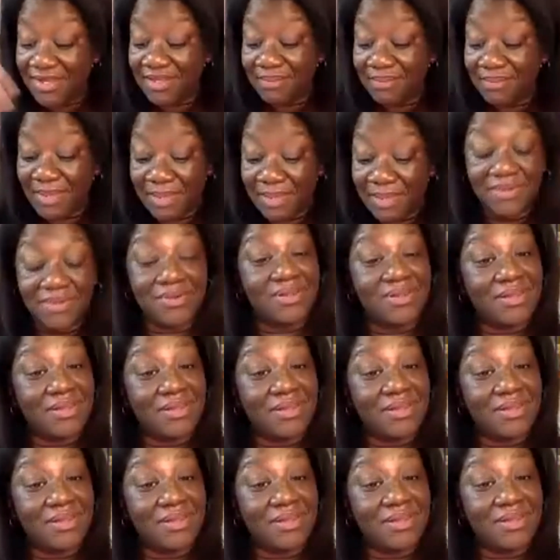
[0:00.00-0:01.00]
You might be on
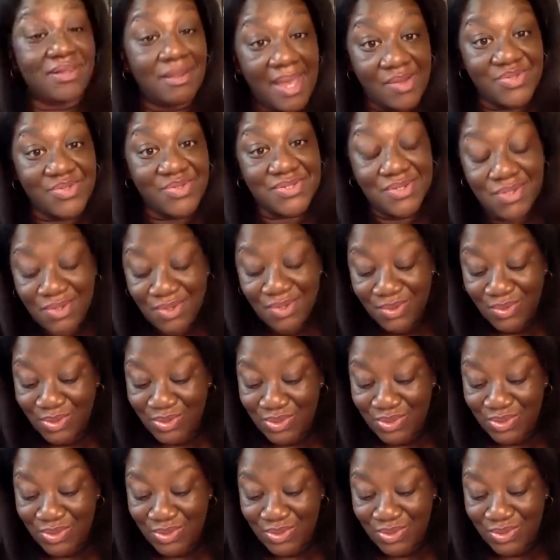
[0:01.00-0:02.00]
Clubhouse
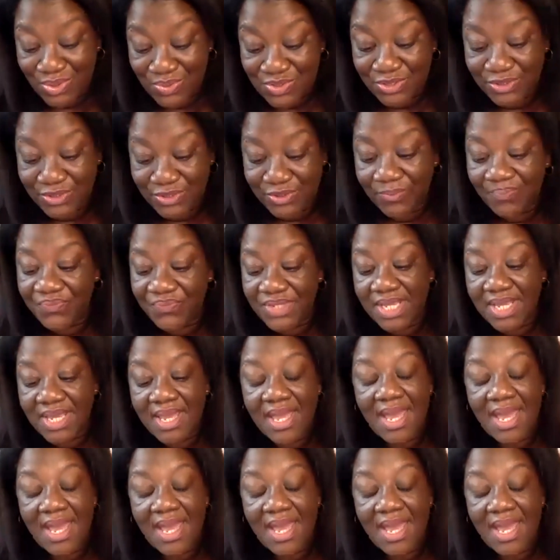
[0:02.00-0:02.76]
or YouTube.